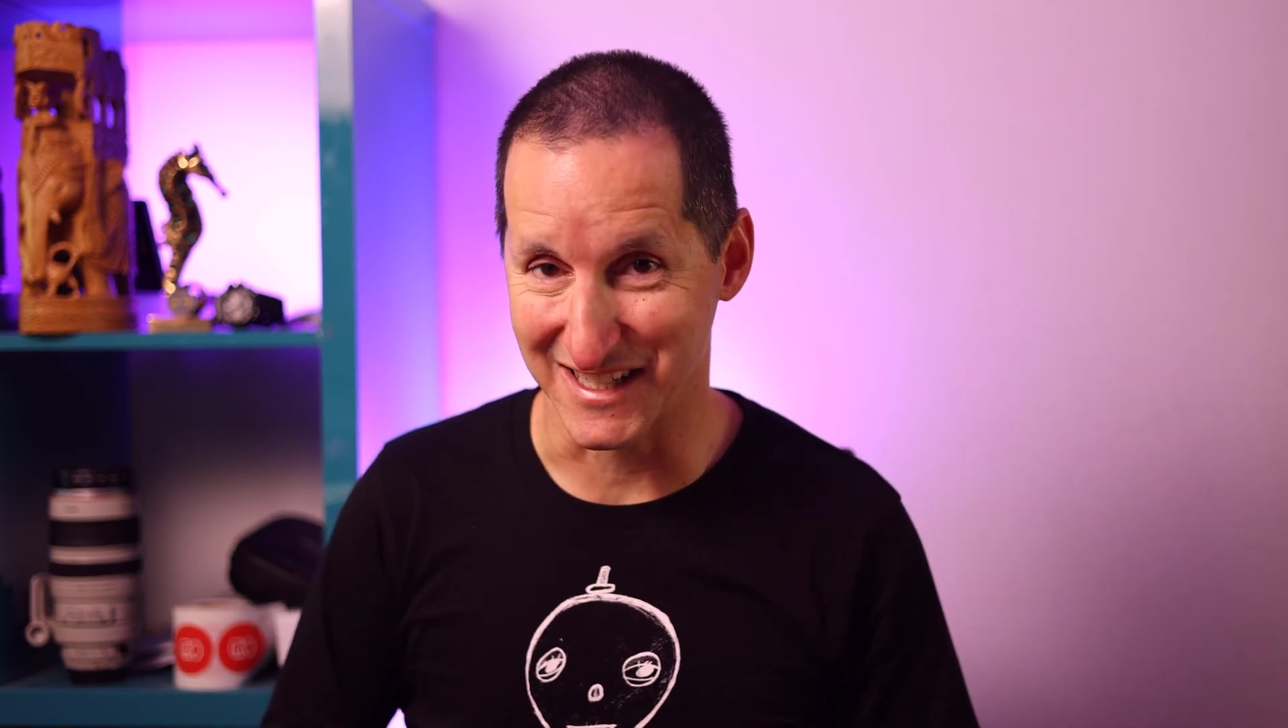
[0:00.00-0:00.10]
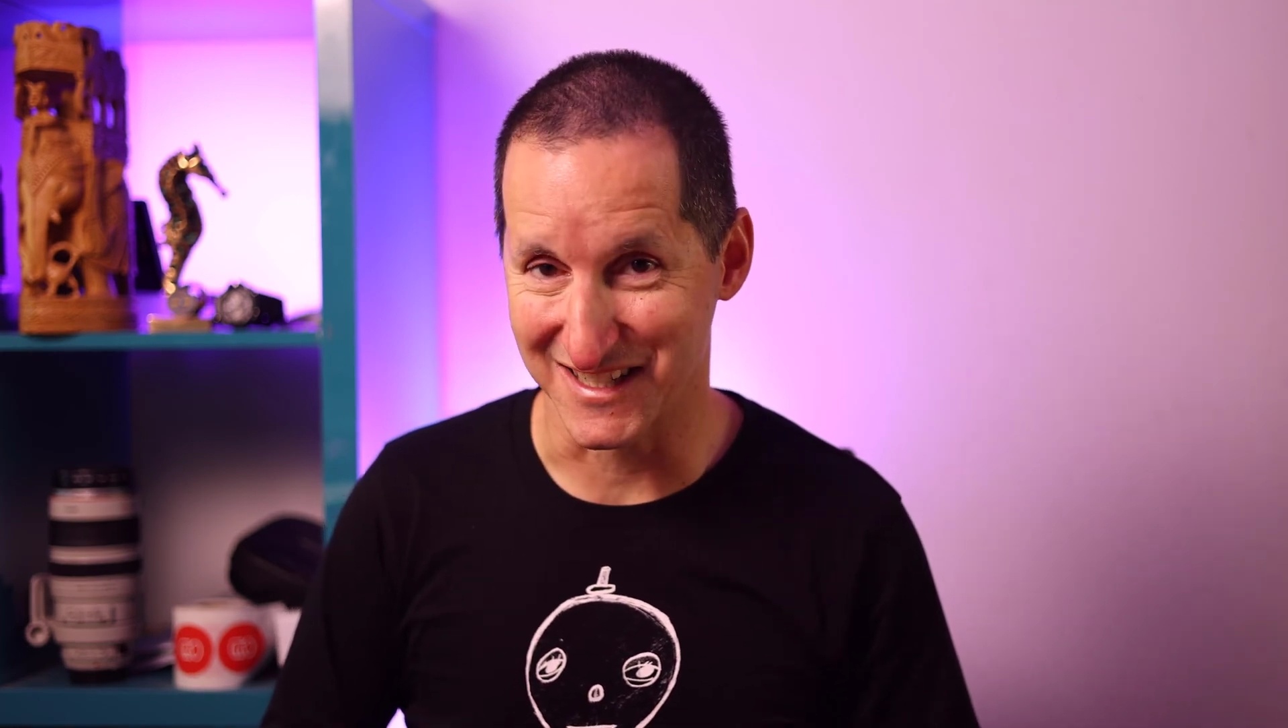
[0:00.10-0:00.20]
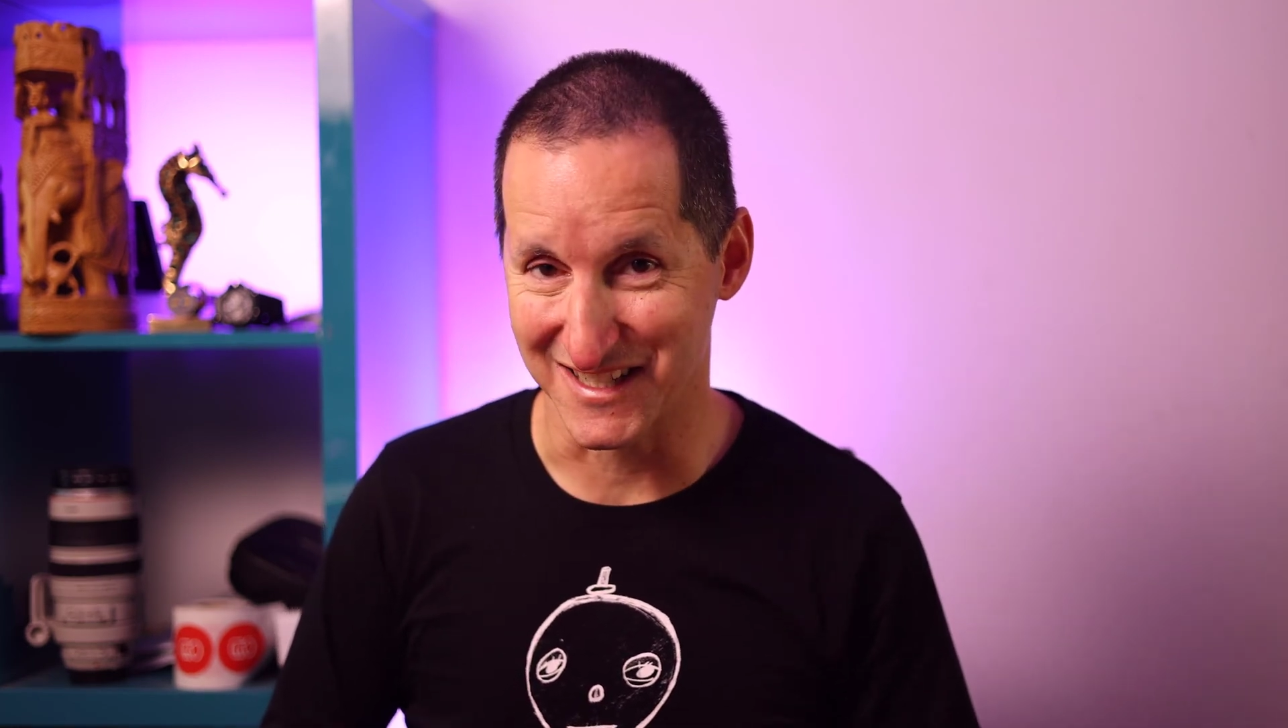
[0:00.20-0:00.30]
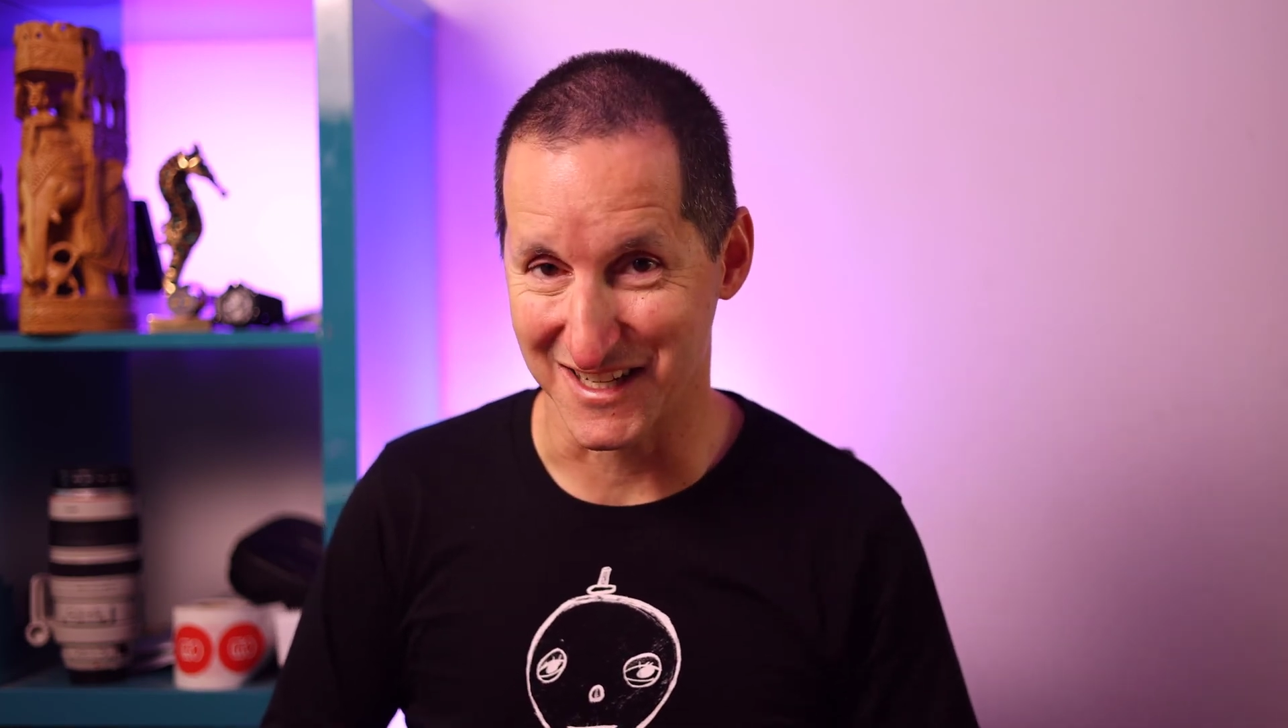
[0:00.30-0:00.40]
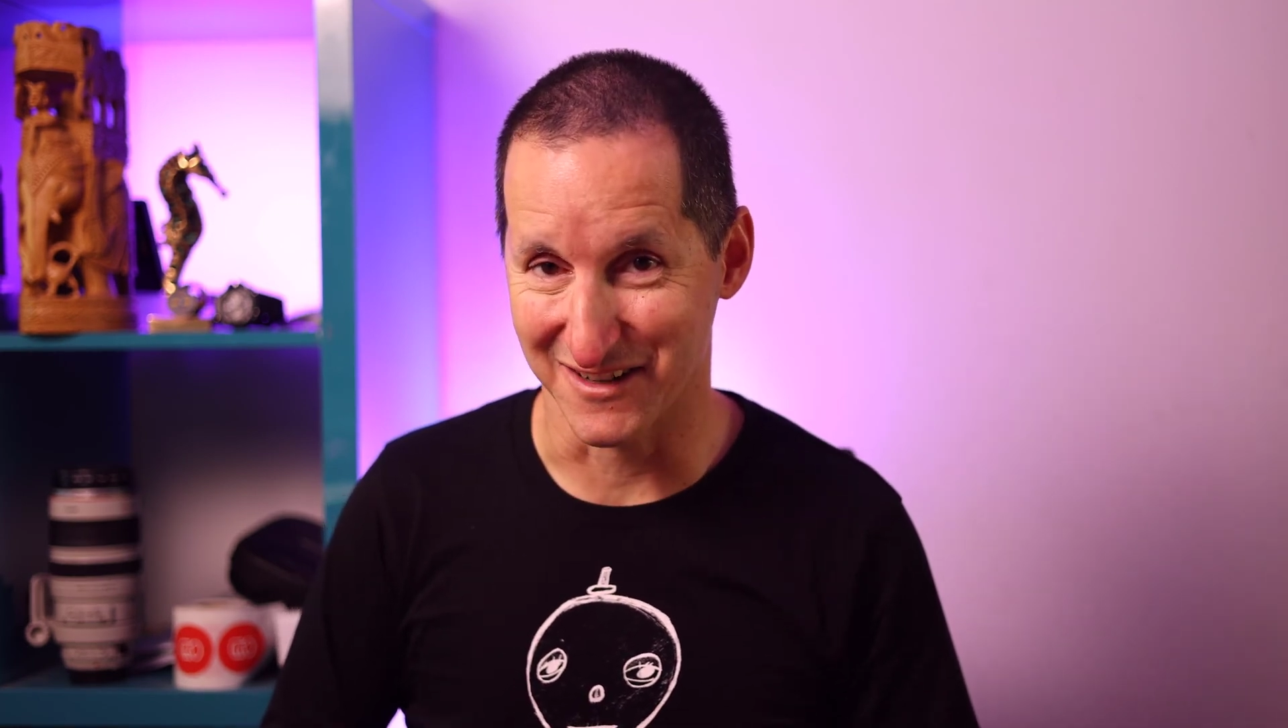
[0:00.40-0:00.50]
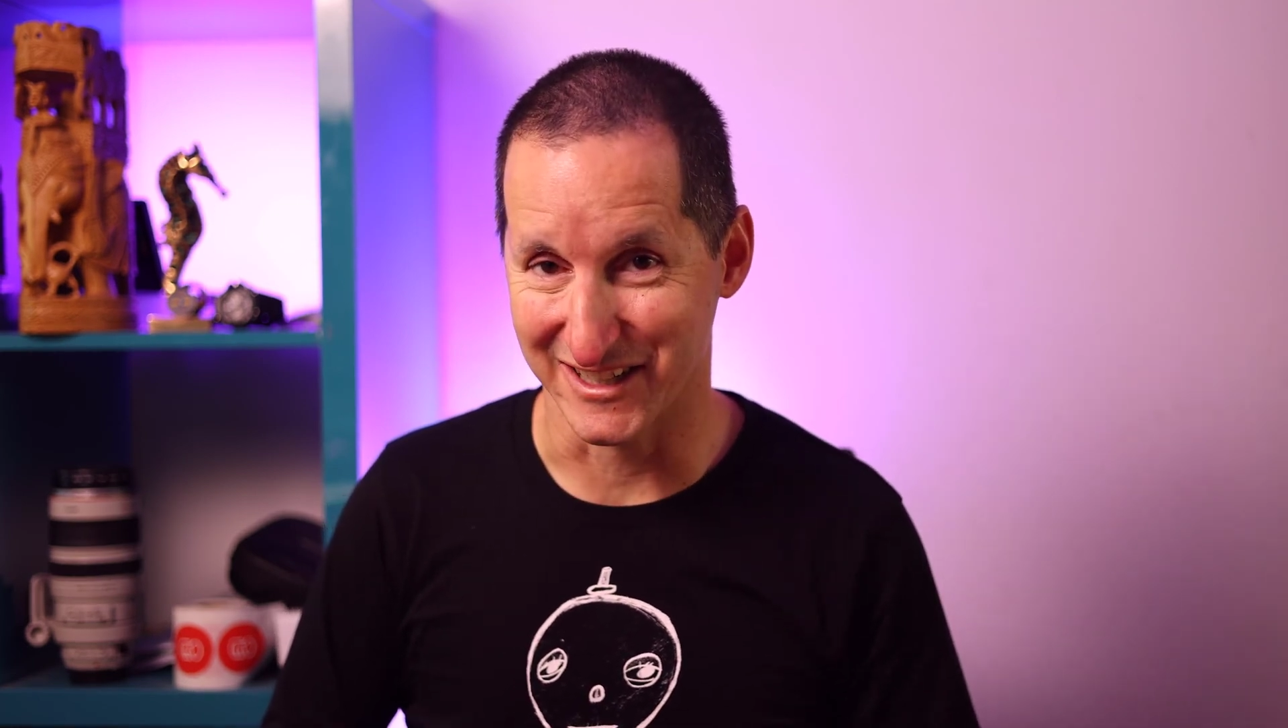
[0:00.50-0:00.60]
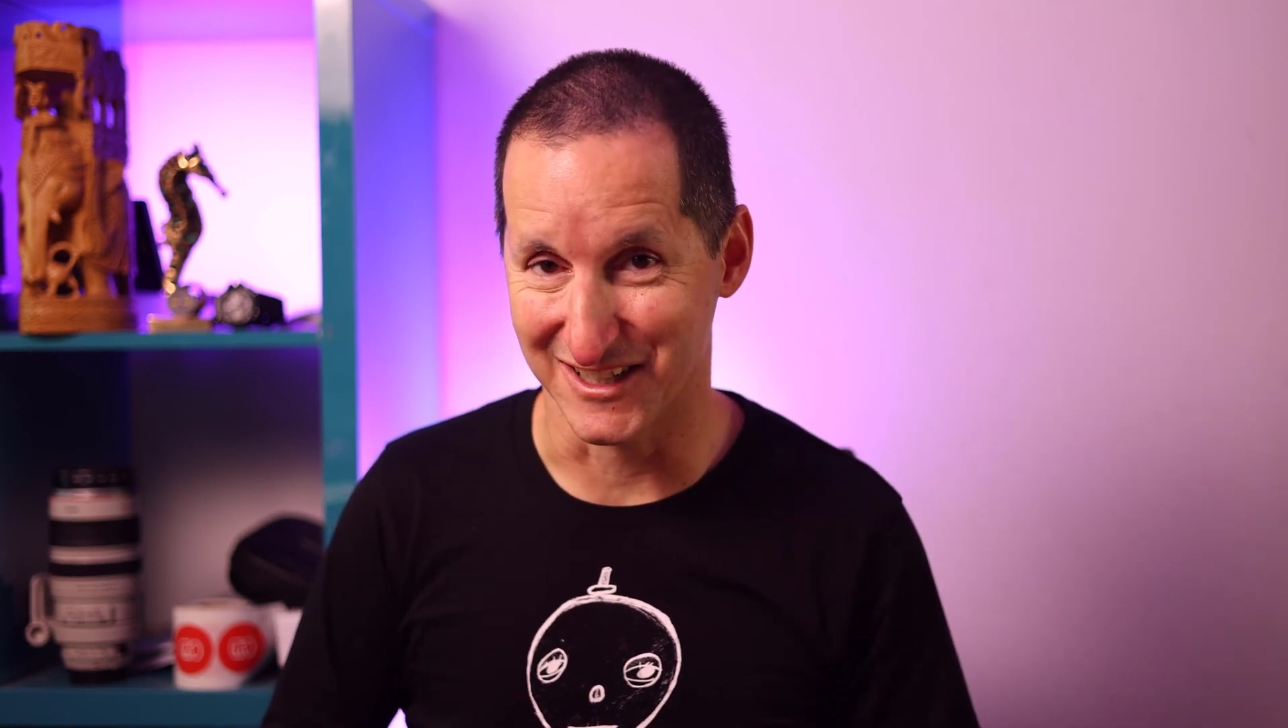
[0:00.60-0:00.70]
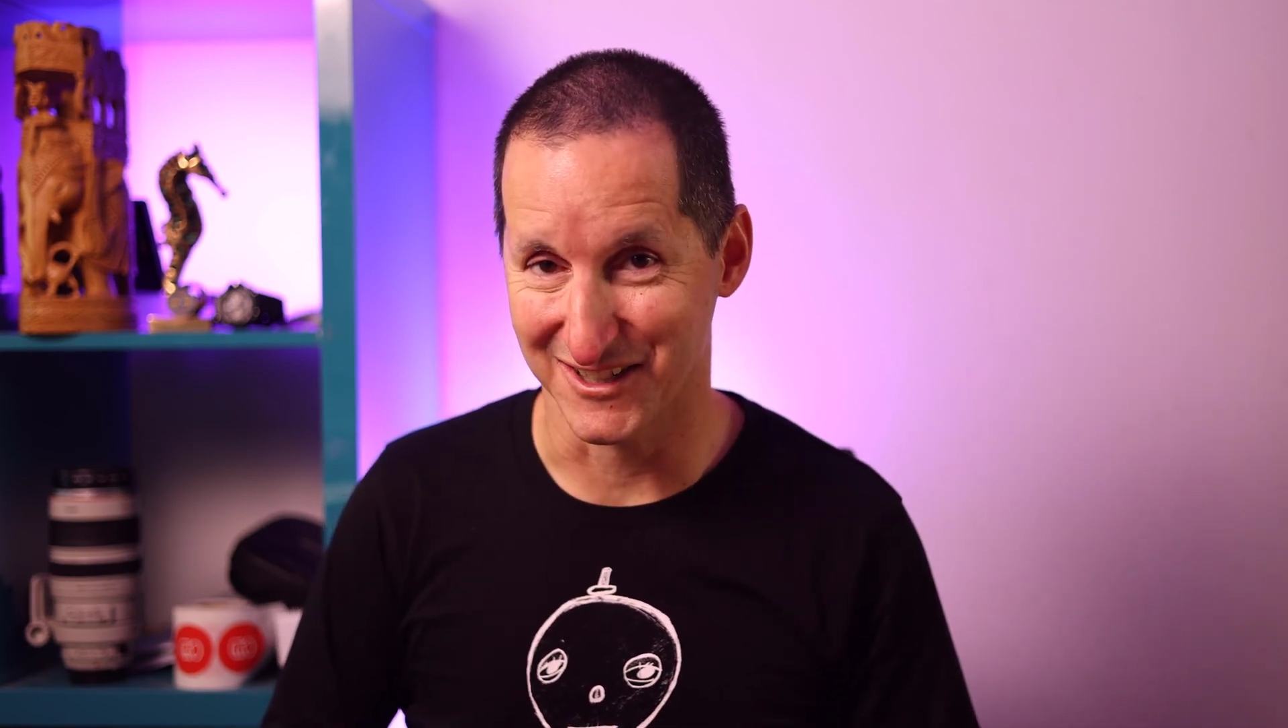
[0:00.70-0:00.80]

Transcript: thinks is going